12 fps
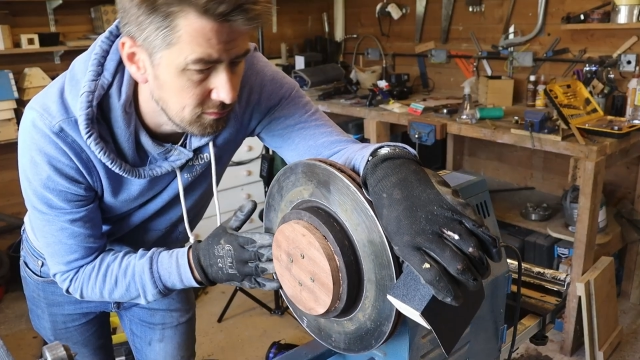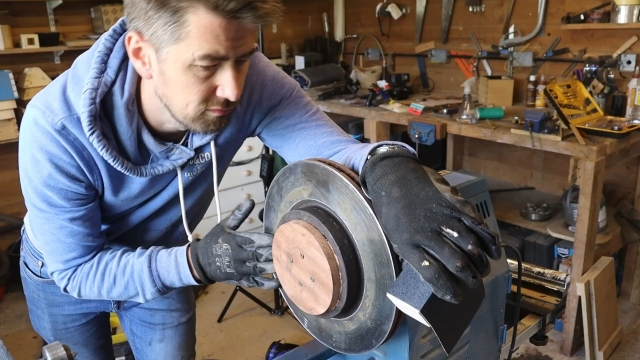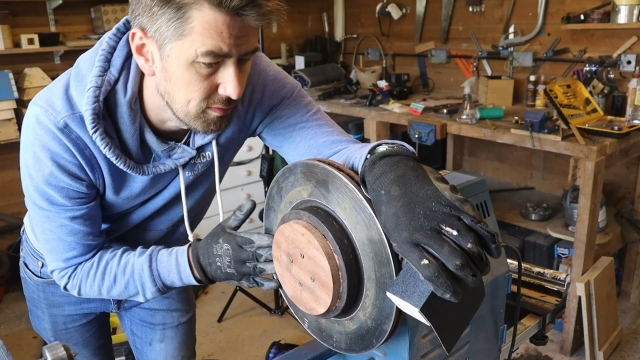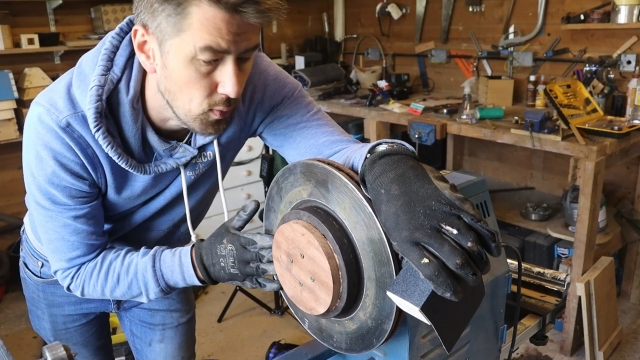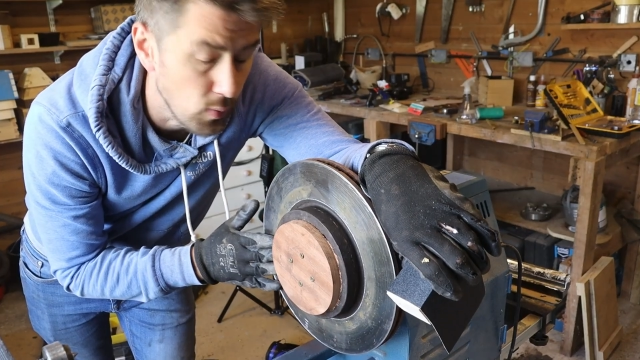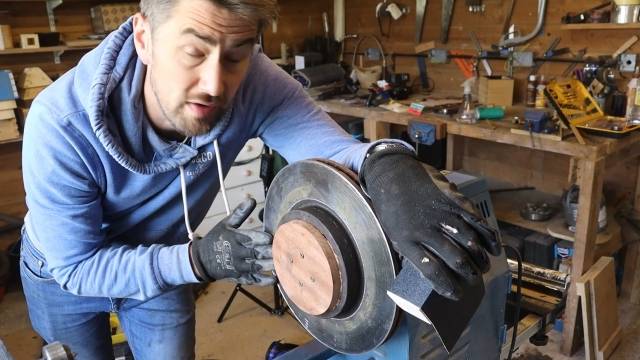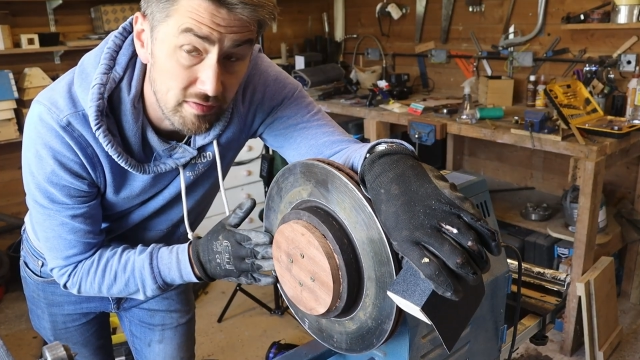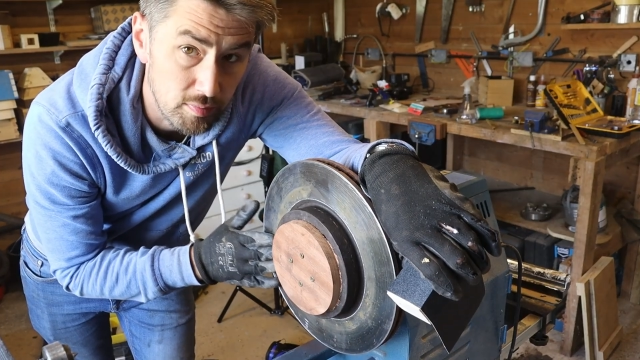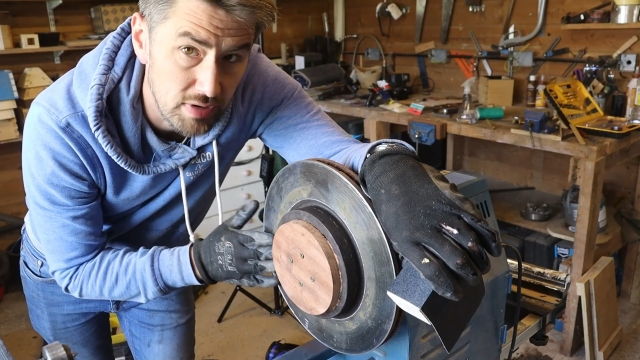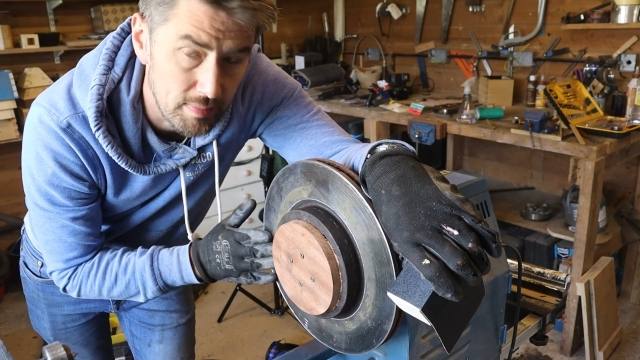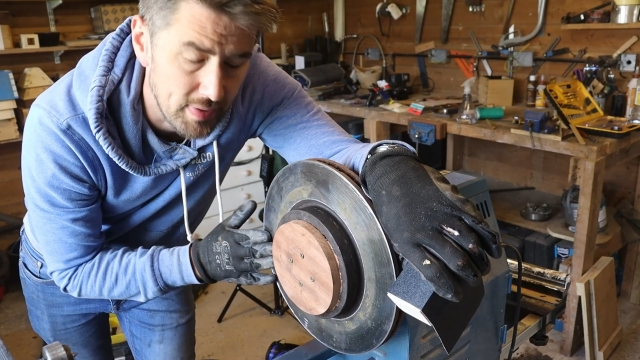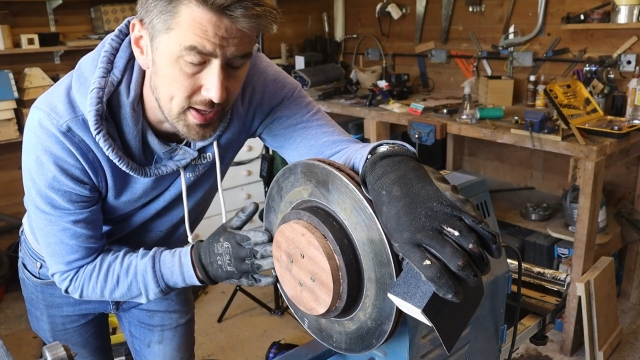from the wear of the
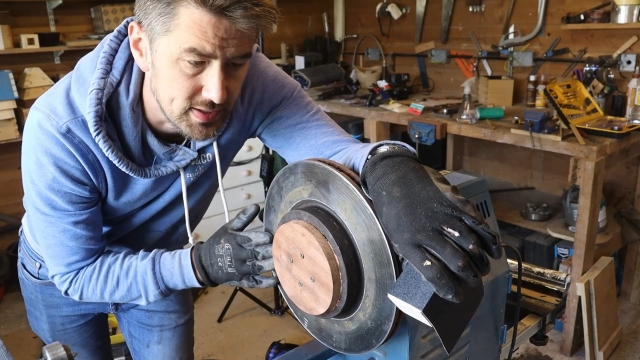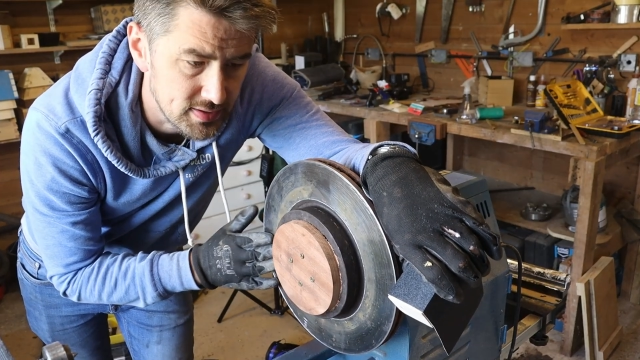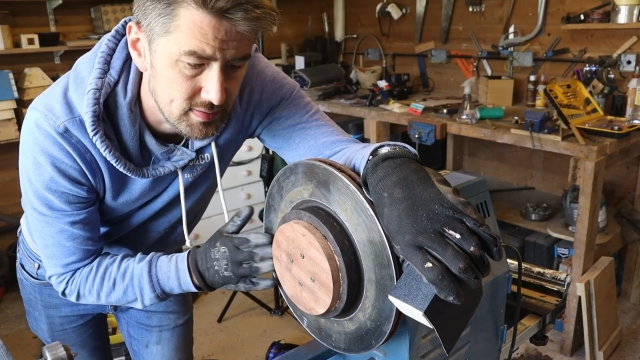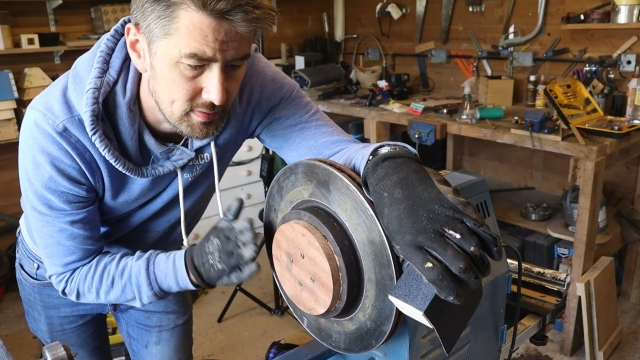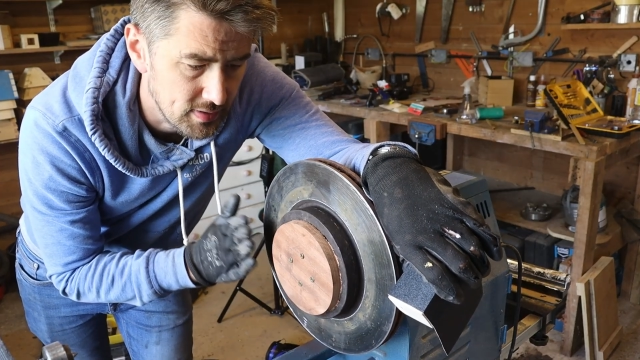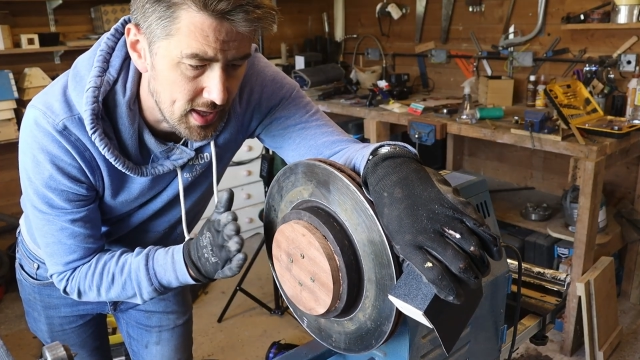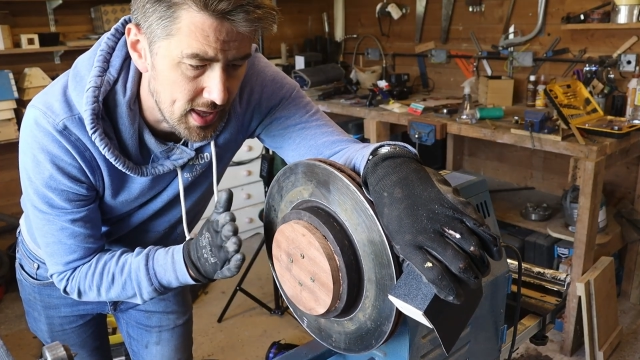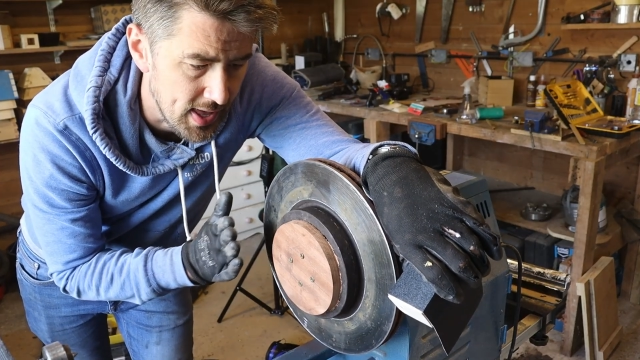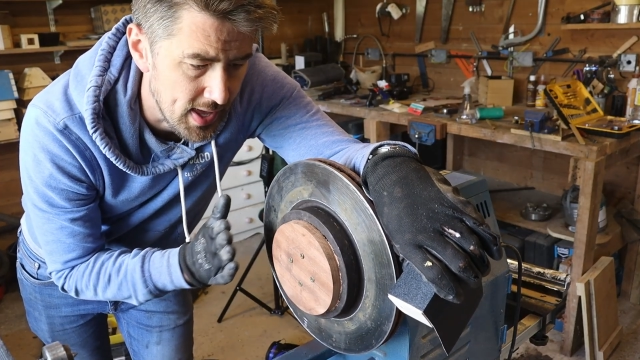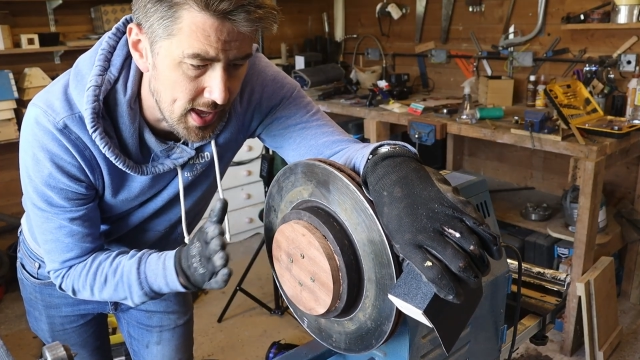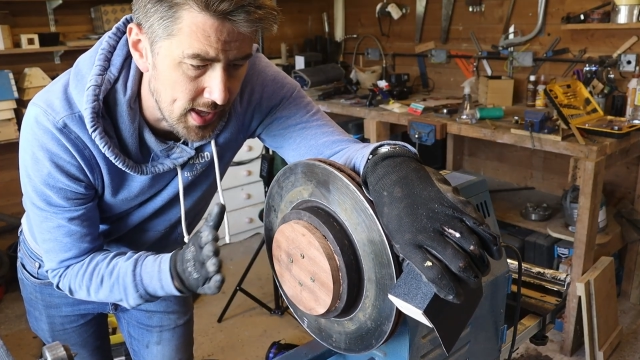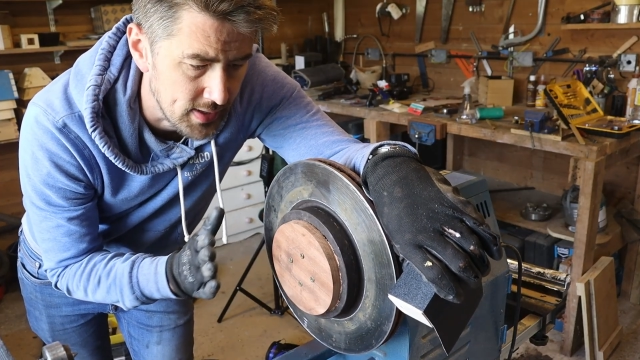brake pad,
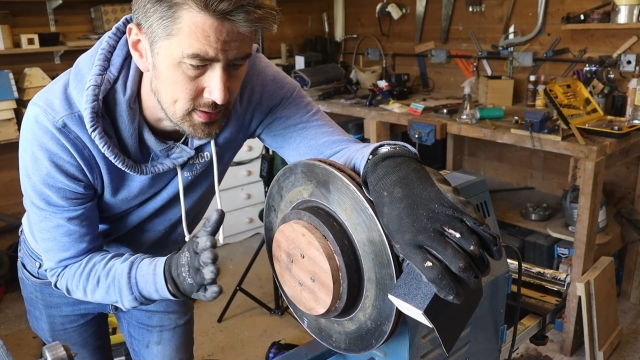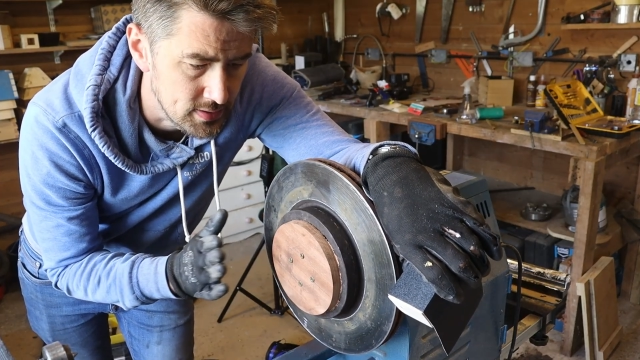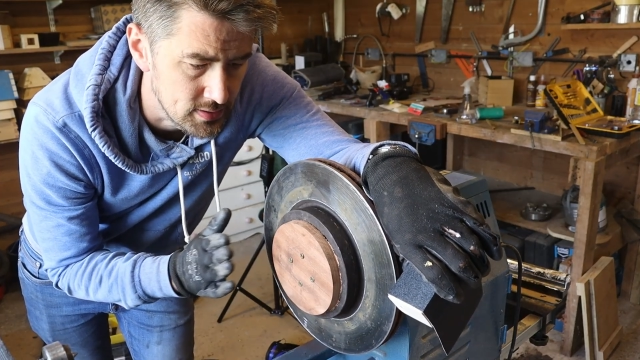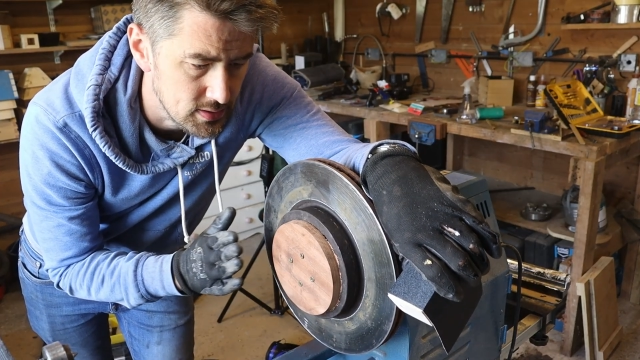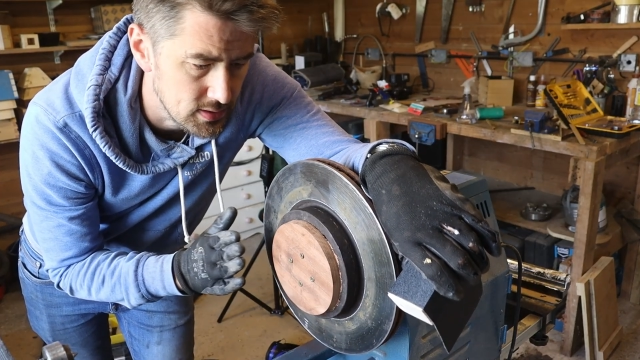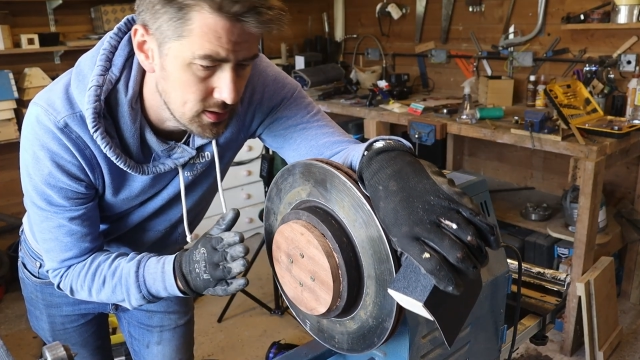and